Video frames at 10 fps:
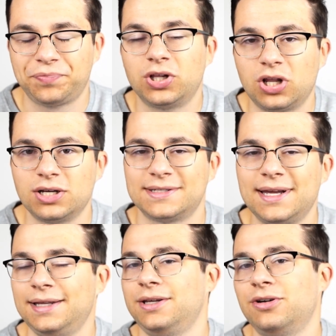last
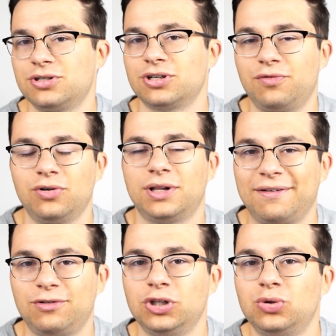10 years of your
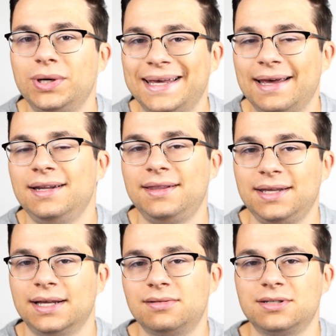life not doing
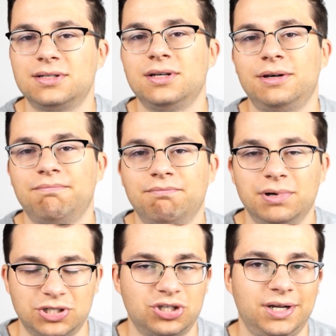anything else
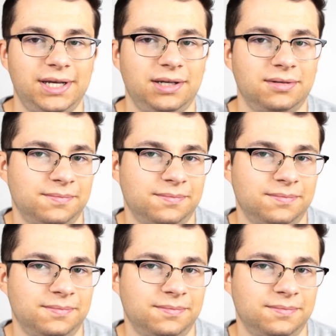but studying.